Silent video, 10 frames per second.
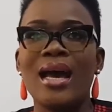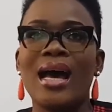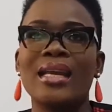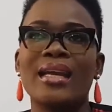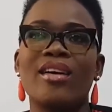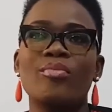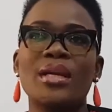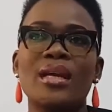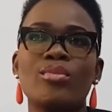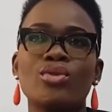and they have
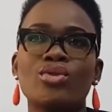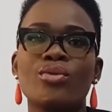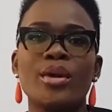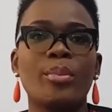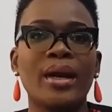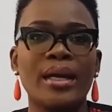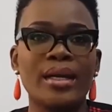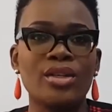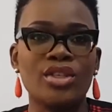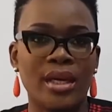been able to
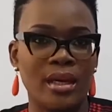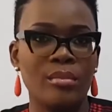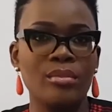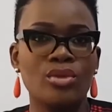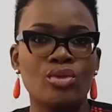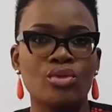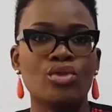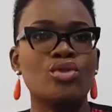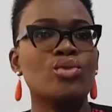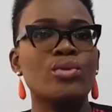repackage Him to
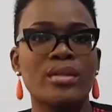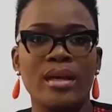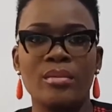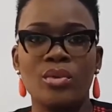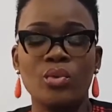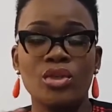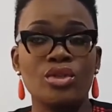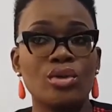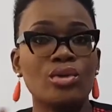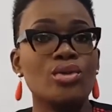suit them, which
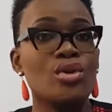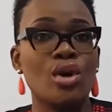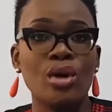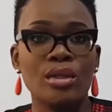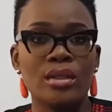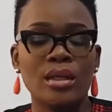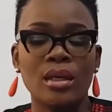is also good.